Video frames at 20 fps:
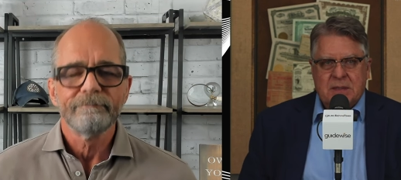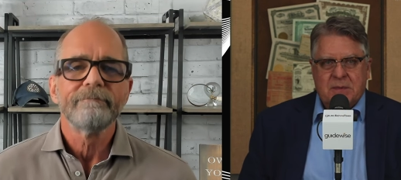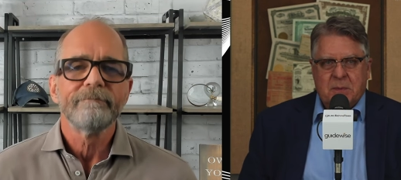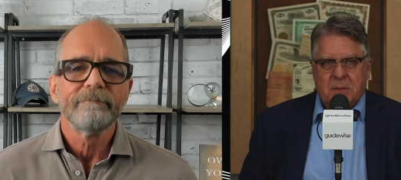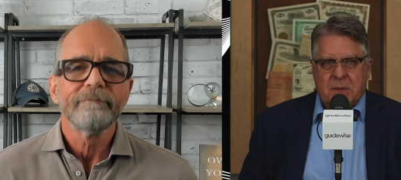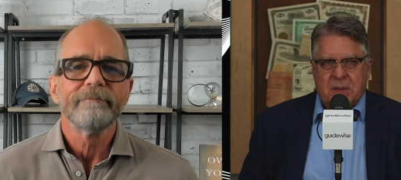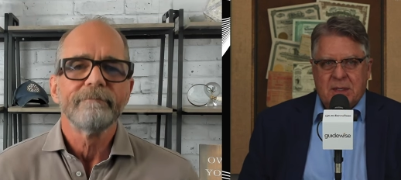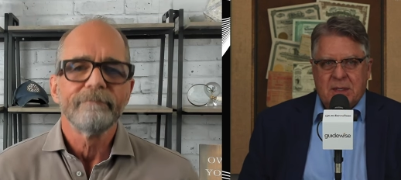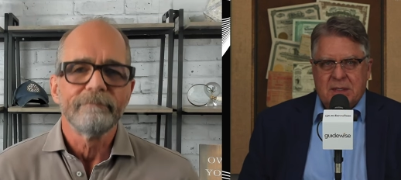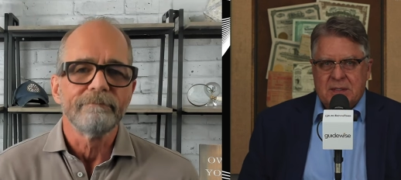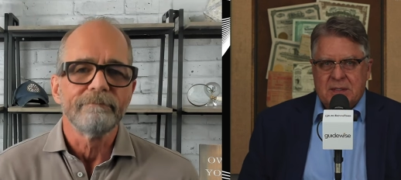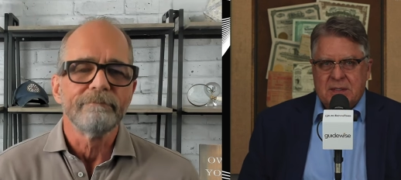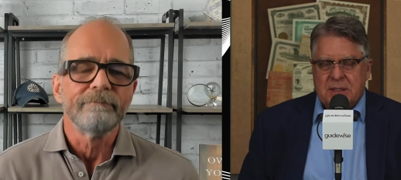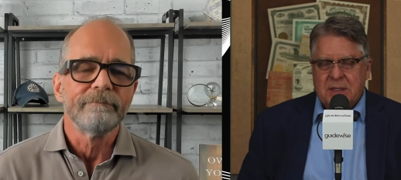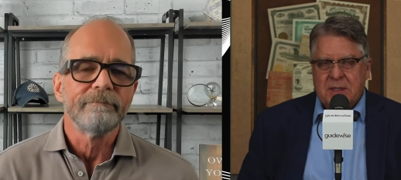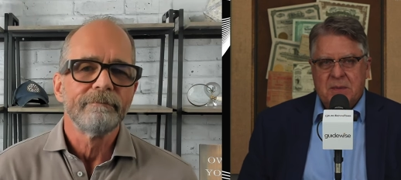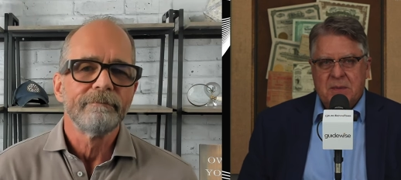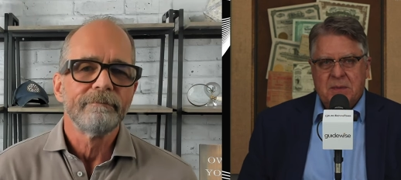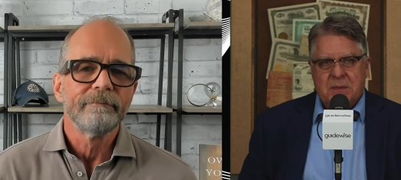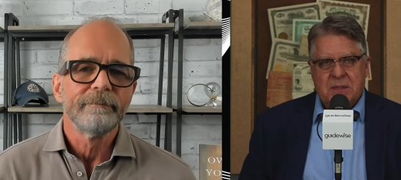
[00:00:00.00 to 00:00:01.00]
Speaker 1: I'm going to mm-hmm.
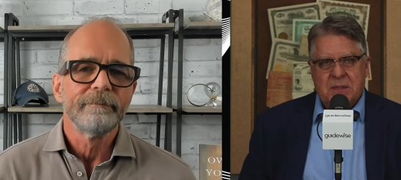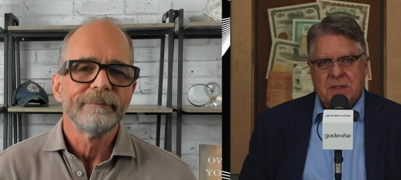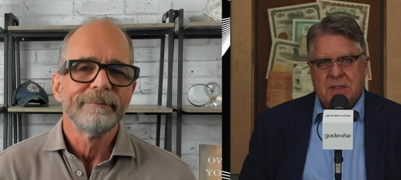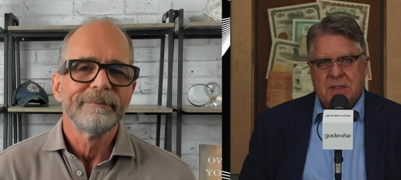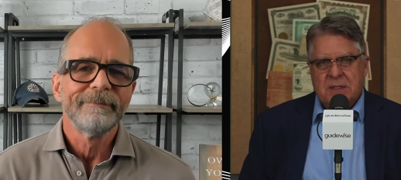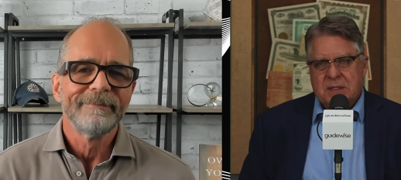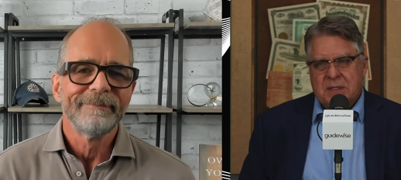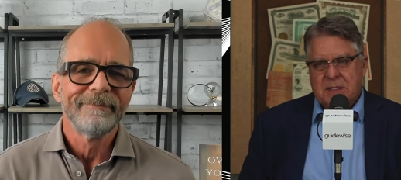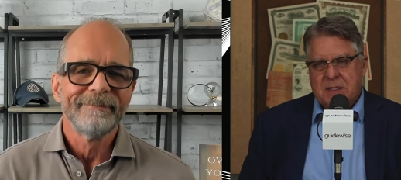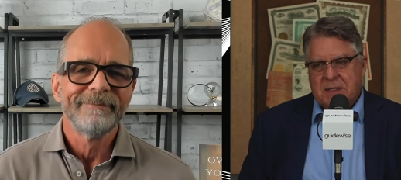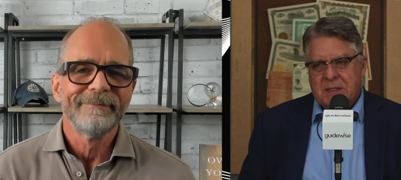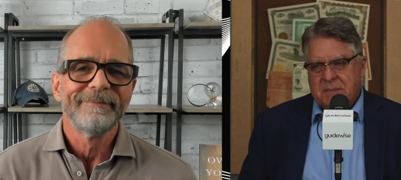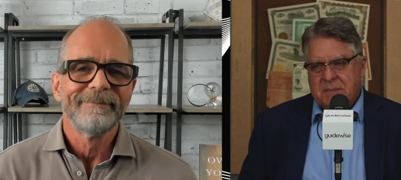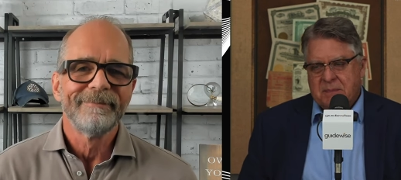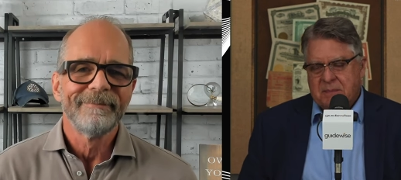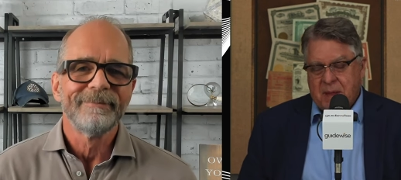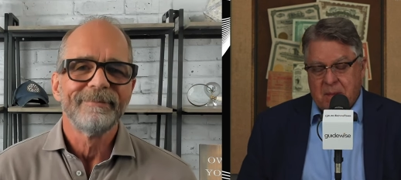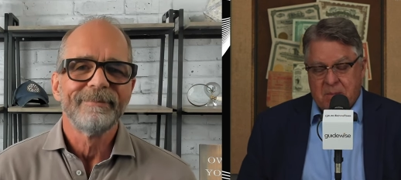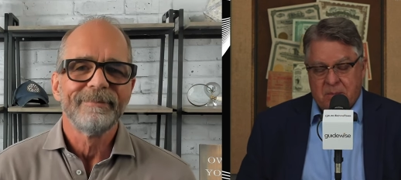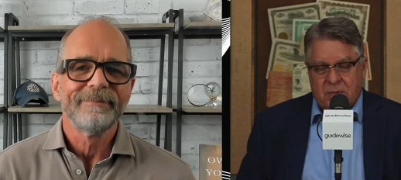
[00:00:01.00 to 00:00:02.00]
continuously mm-hmm. just
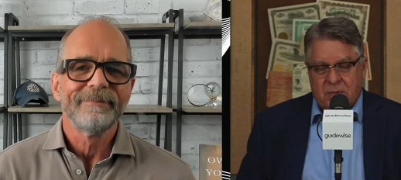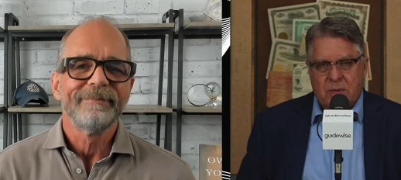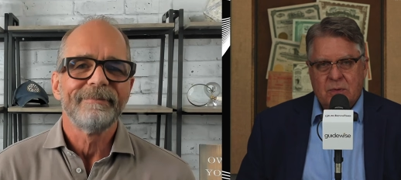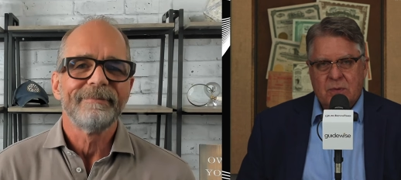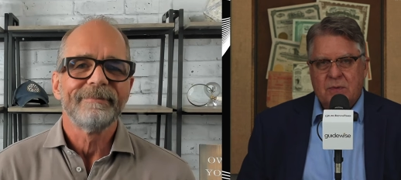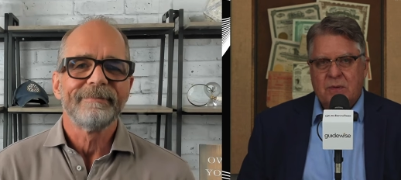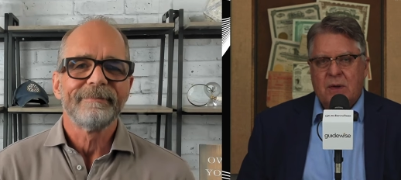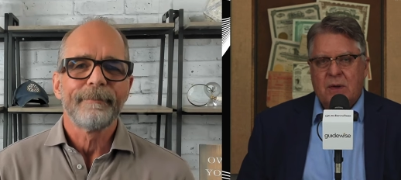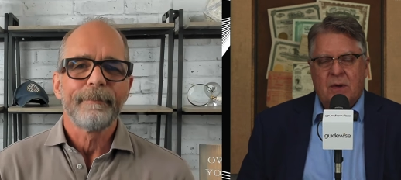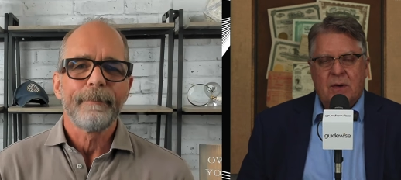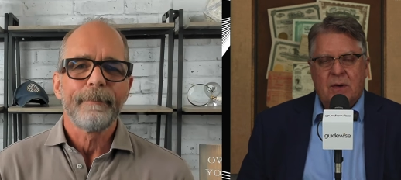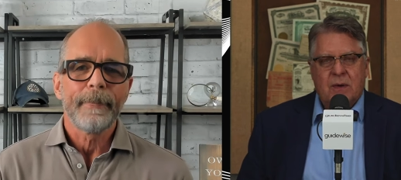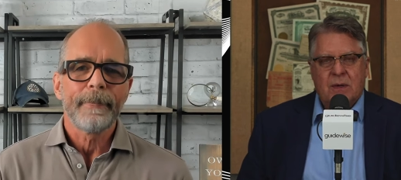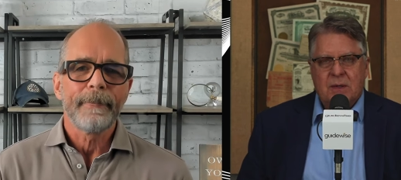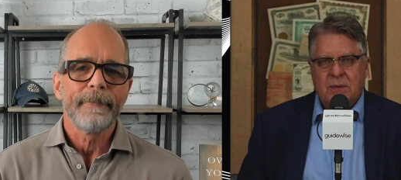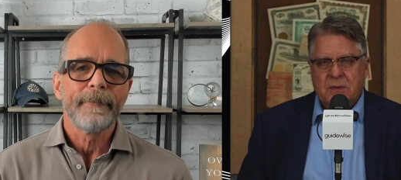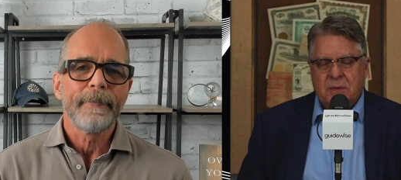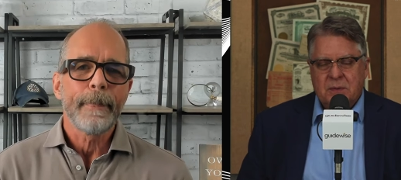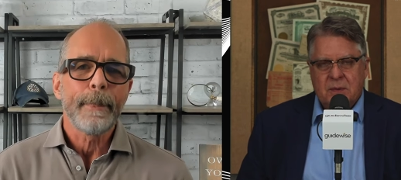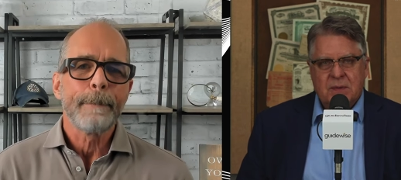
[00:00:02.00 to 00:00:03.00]
improve and learn
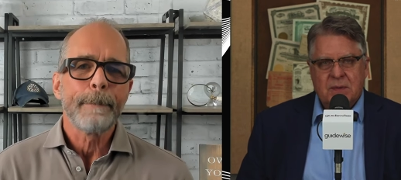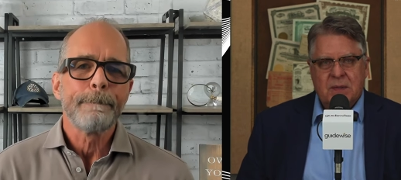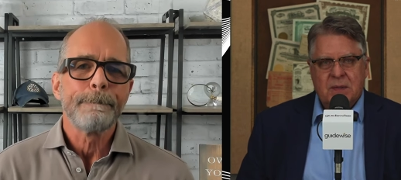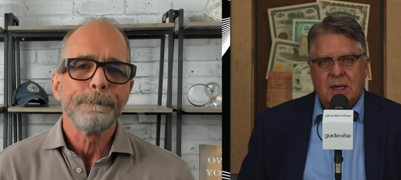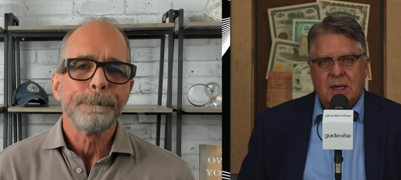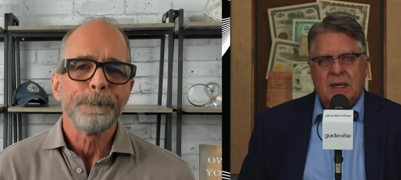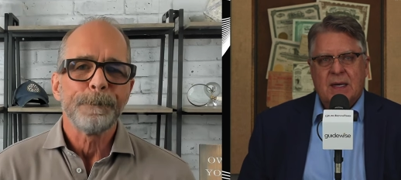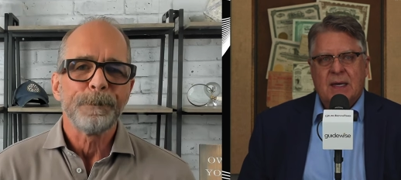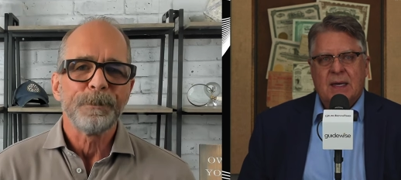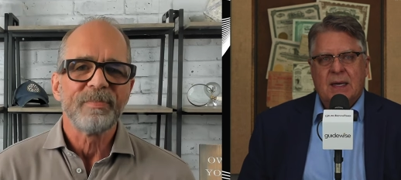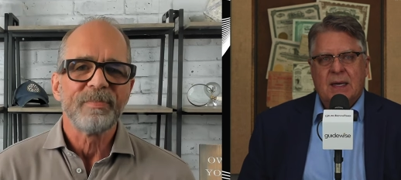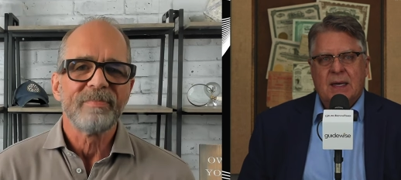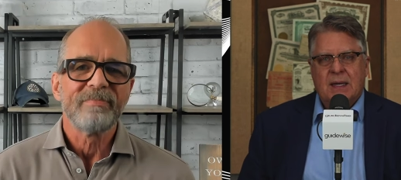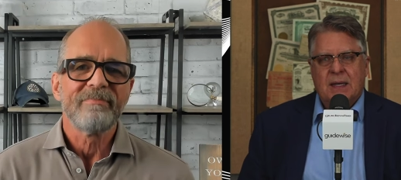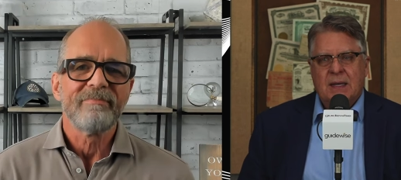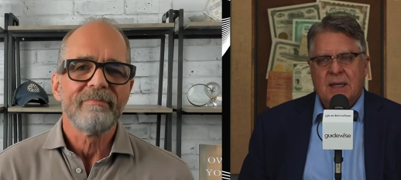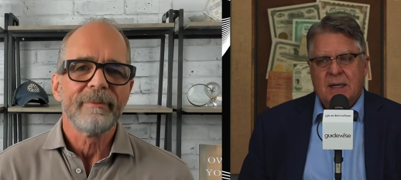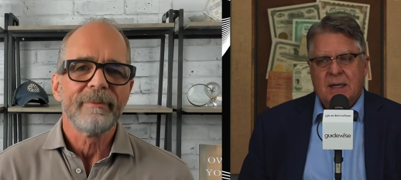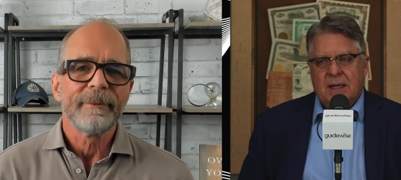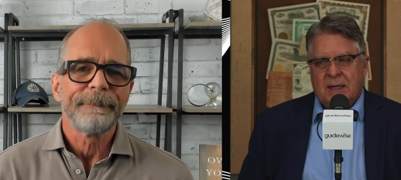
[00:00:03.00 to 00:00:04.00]
and do everything I
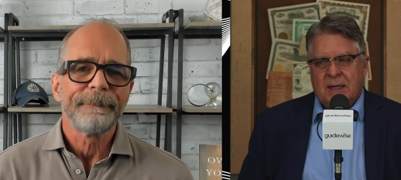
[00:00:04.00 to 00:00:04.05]
can.